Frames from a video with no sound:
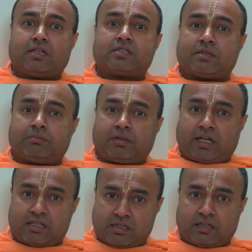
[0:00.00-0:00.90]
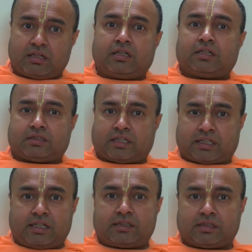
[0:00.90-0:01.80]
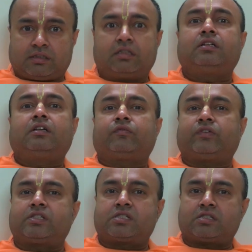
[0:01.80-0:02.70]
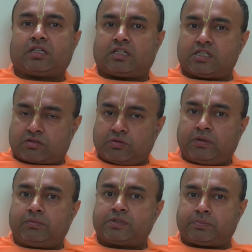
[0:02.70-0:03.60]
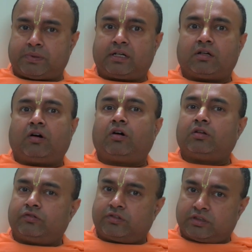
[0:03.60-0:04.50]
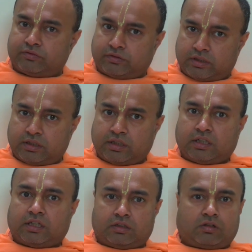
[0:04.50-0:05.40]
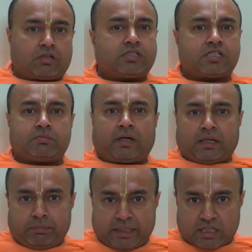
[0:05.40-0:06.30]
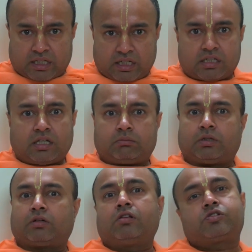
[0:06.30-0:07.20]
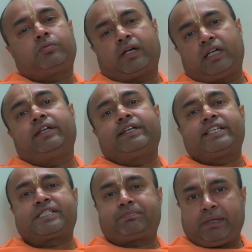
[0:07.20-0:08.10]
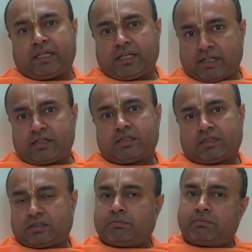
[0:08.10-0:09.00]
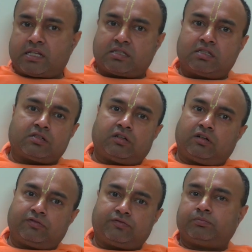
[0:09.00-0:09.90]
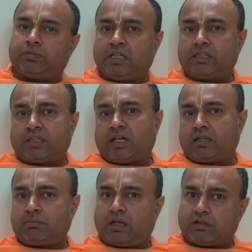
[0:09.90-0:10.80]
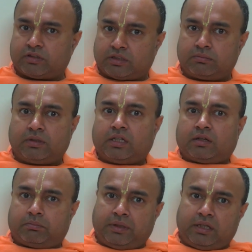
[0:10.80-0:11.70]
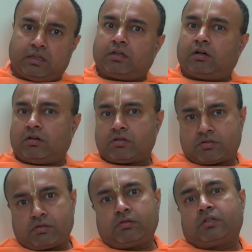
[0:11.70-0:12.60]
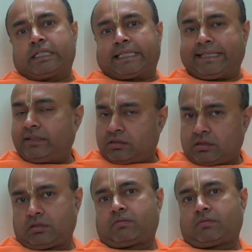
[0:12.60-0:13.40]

symbolizing the Kirtan, which is to be spread all over the world, not just by beating it, but also by speaking it, the message of Gita and Bhagavatam being also Kirtan.